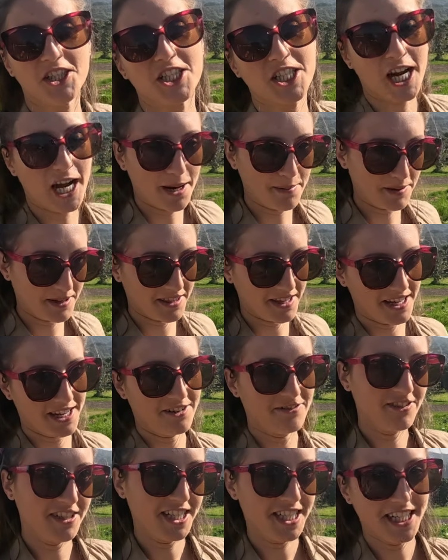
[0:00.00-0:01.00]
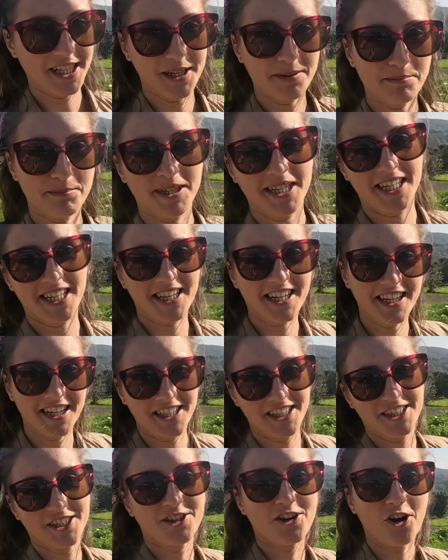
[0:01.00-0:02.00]
and Jaymie, they're really big
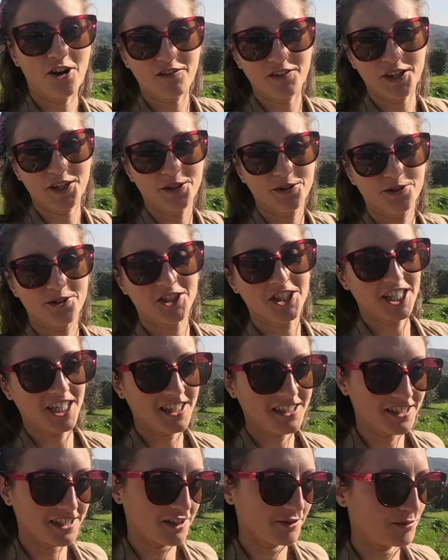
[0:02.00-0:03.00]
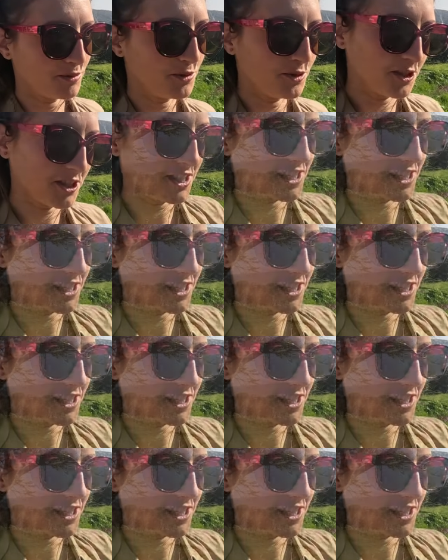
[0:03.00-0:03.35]
in coffee culture, so they've bought